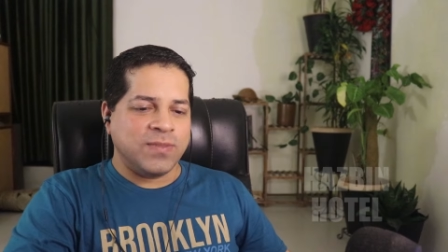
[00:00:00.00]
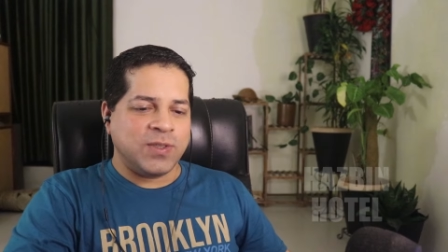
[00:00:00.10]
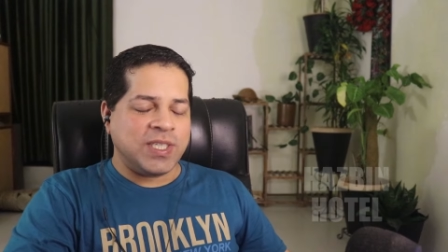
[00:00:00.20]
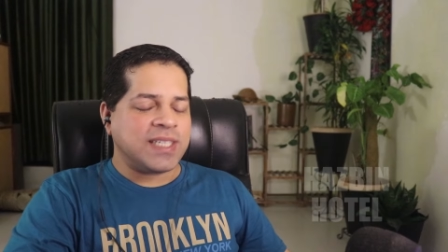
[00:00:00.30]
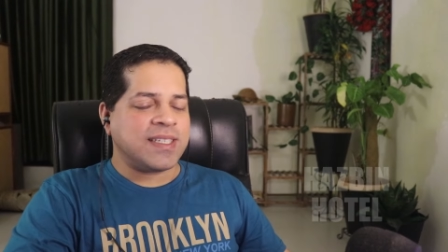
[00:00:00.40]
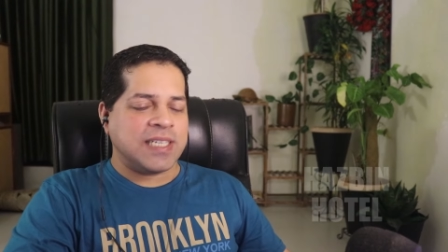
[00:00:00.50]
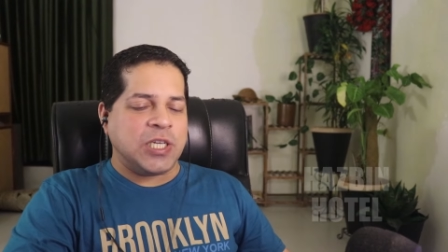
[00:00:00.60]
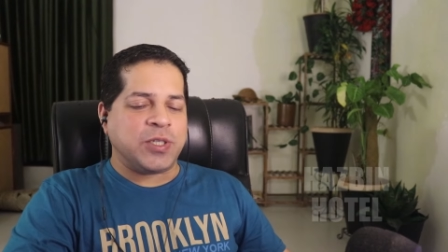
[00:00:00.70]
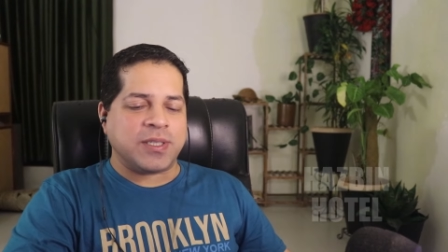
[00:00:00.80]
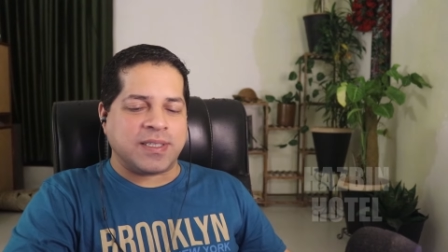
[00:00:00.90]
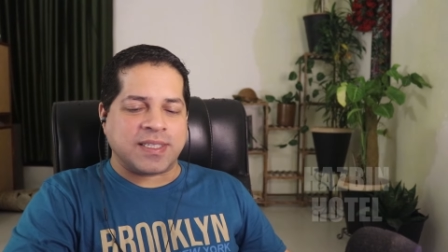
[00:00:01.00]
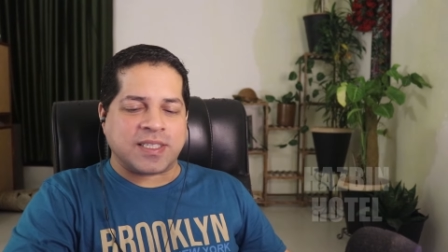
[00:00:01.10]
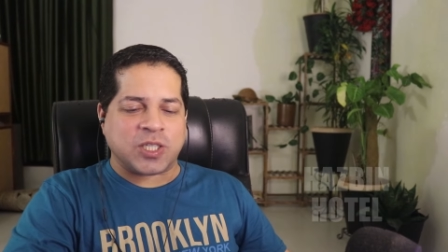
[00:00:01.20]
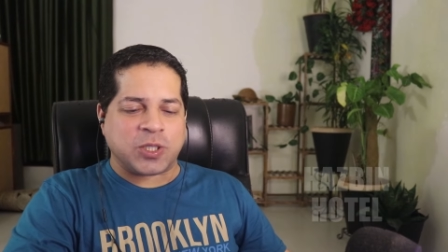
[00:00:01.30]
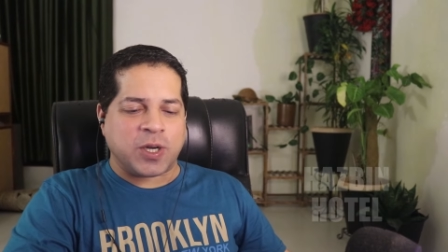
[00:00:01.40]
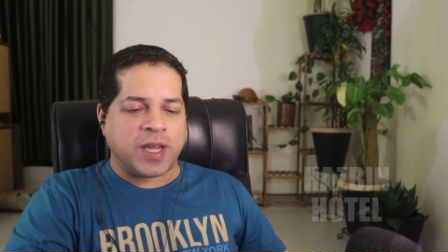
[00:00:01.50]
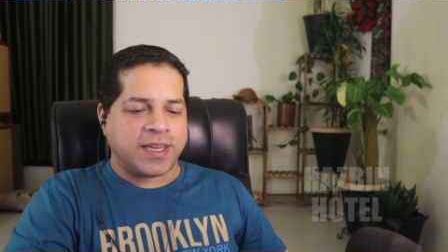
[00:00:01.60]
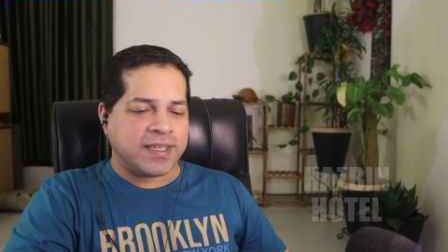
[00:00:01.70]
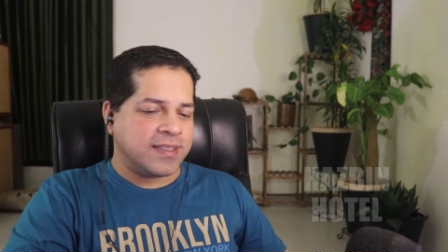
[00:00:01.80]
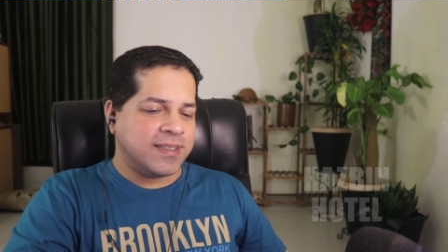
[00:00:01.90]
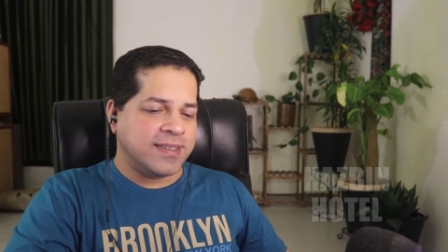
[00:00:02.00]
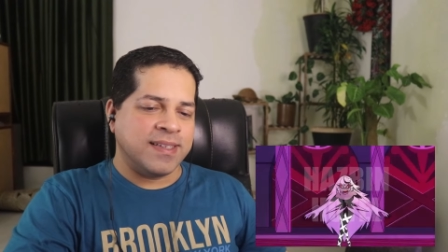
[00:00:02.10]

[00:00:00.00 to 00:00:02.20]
She has an interesting stride.